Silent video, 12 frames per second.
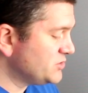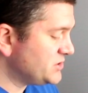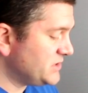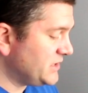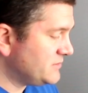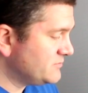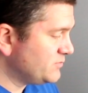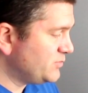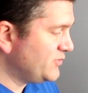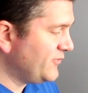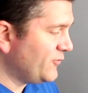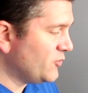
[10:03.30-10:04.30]
machine
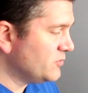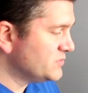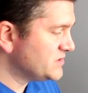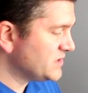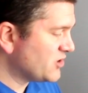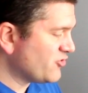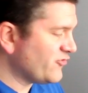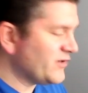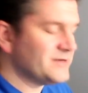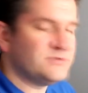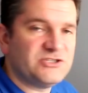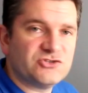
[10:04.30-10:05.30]
performs
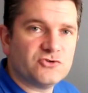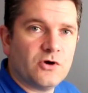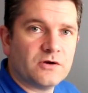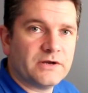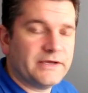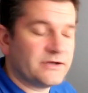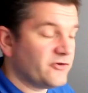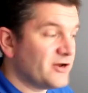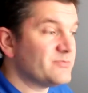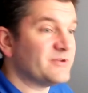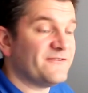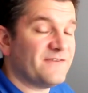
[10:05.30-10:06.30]
incredibly strongly,
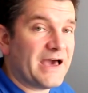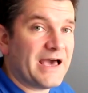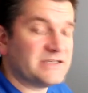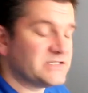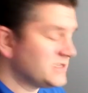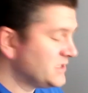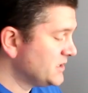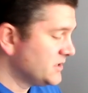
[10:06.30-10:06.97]
incredibly fast.